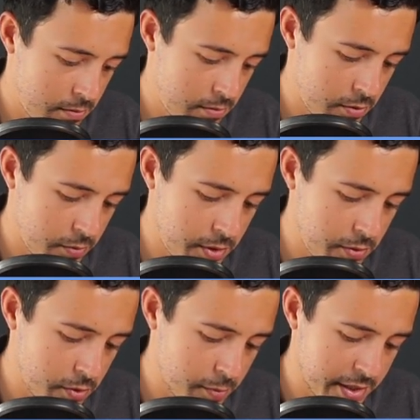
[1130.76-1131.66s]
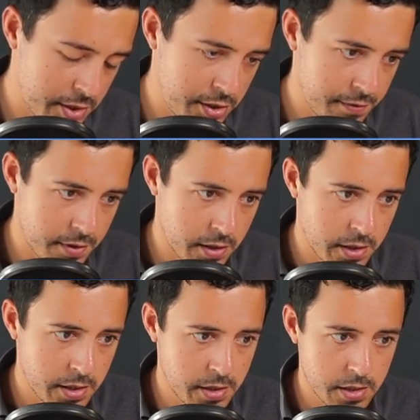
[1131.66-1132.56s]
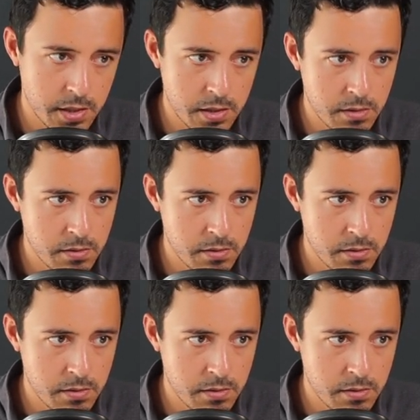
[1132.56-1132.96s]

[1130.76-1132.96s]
So we do Command Shift I again.